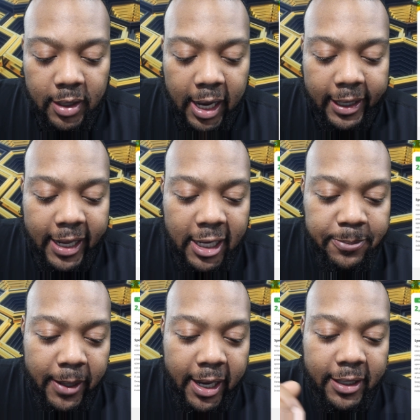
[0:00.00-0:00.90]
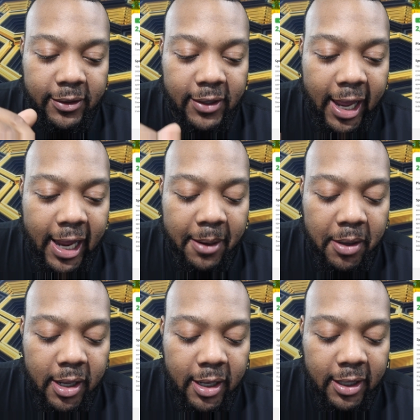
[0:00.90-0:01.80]
I guess playing this
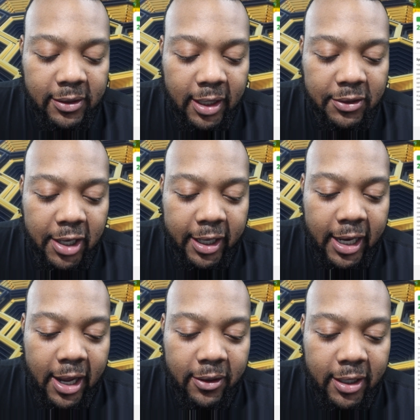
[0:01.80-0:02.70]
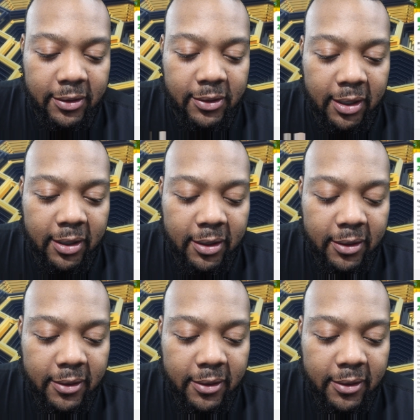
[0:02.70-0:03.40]
game, let's check it out. Let's see.